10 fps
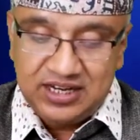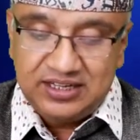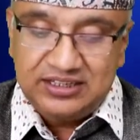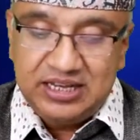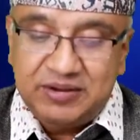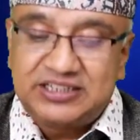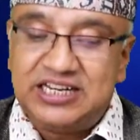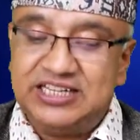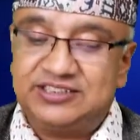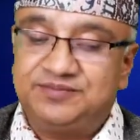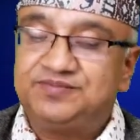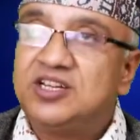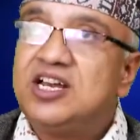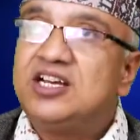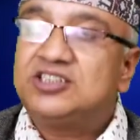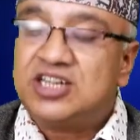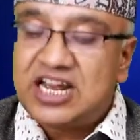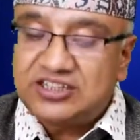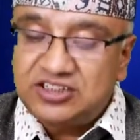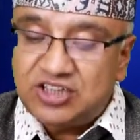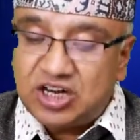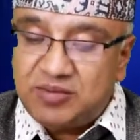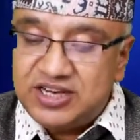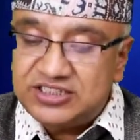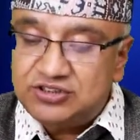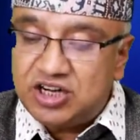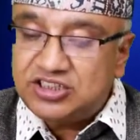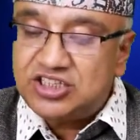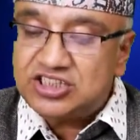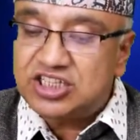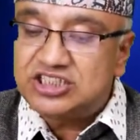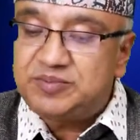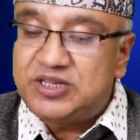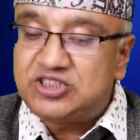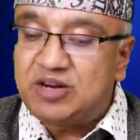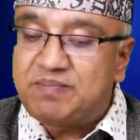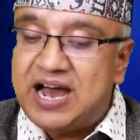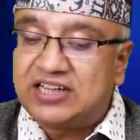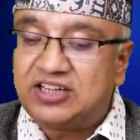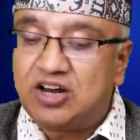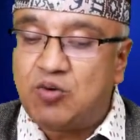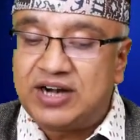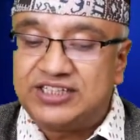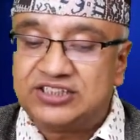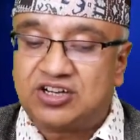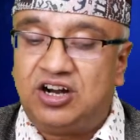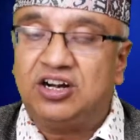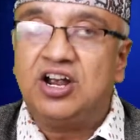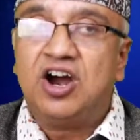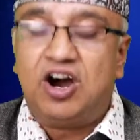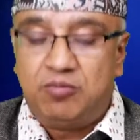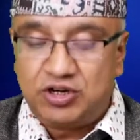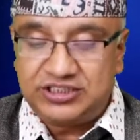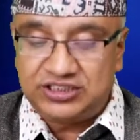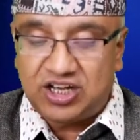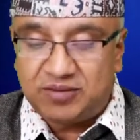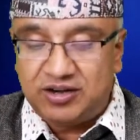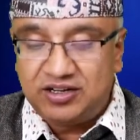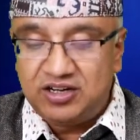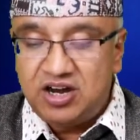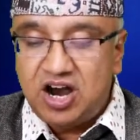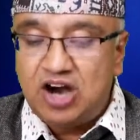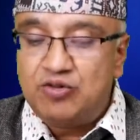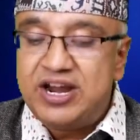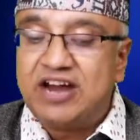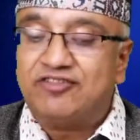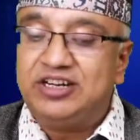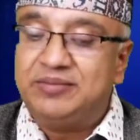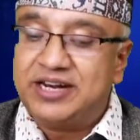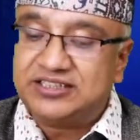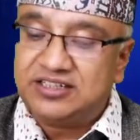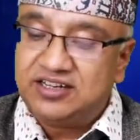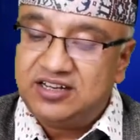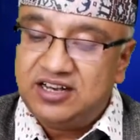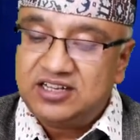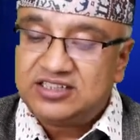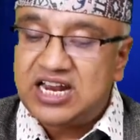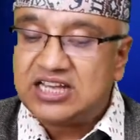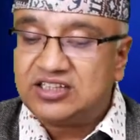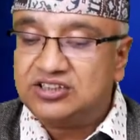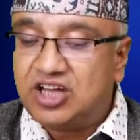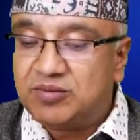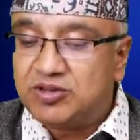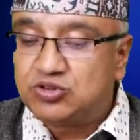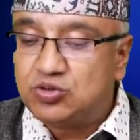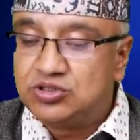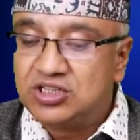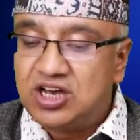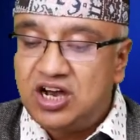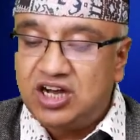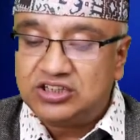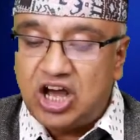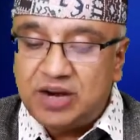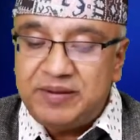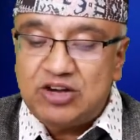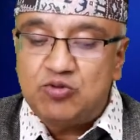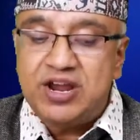Nevertheless, Sanatan Dharma is not just a spiritual path or what is called a moksha dharma, a way of liberation. Sanatan Dharma shows a dharmic way